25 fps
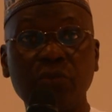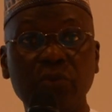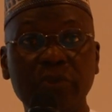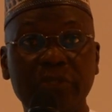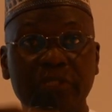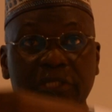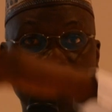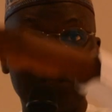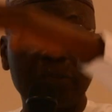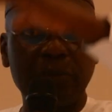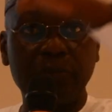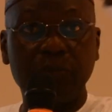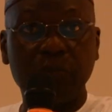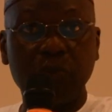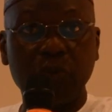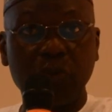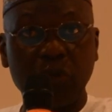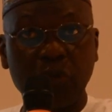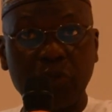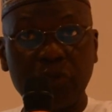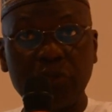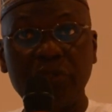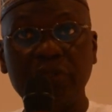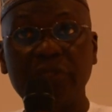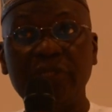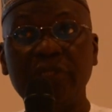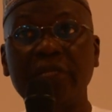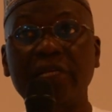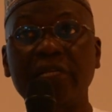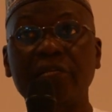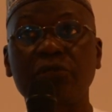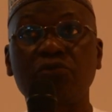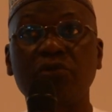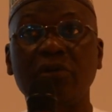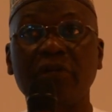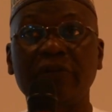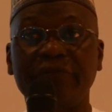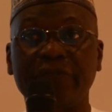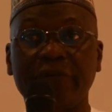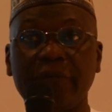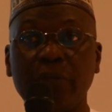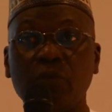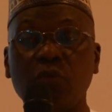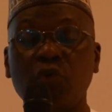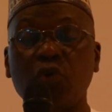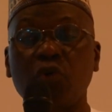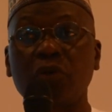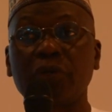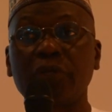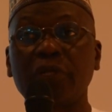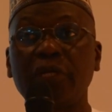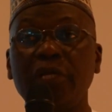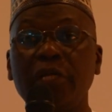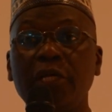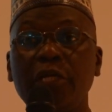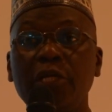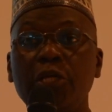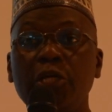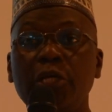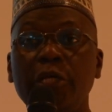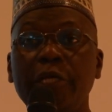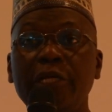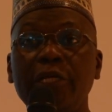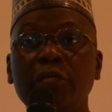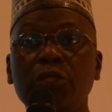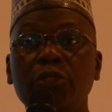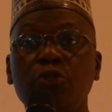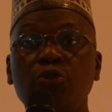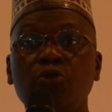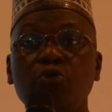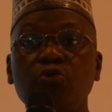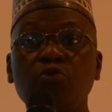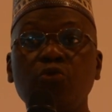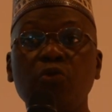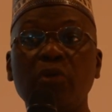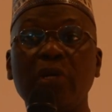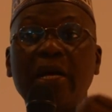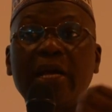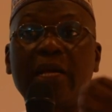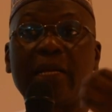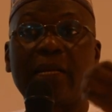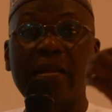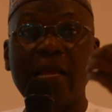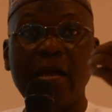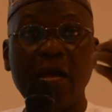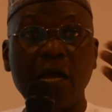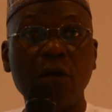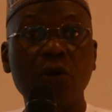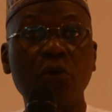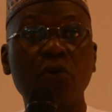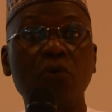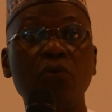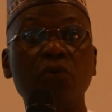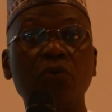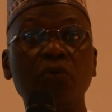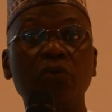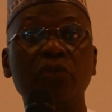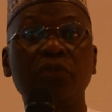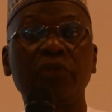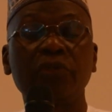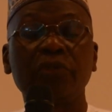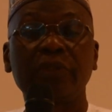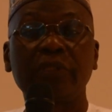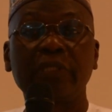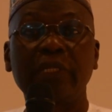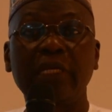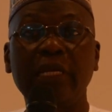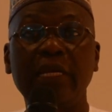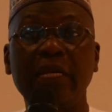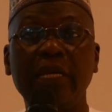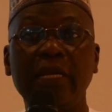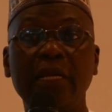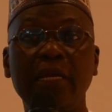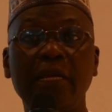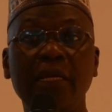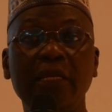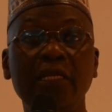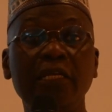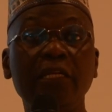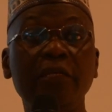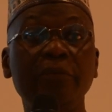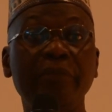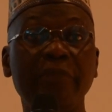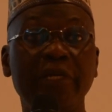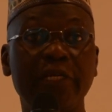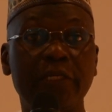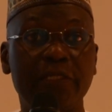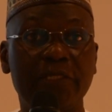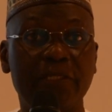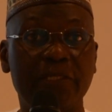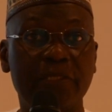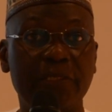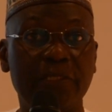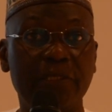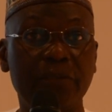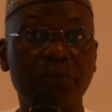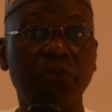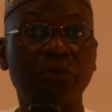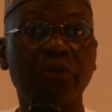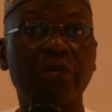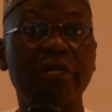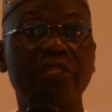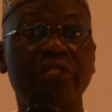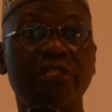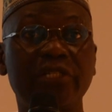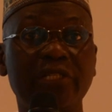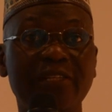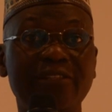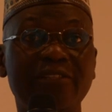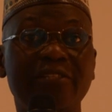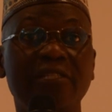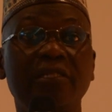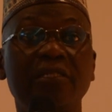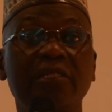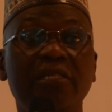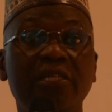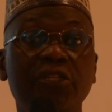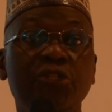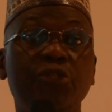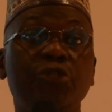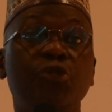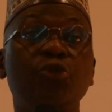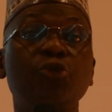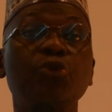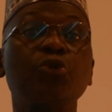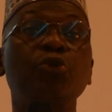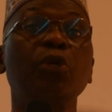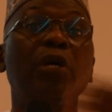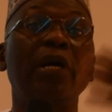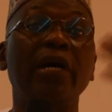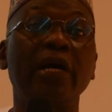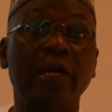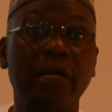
with the broad electoral framework to allow inmates in correctional centers to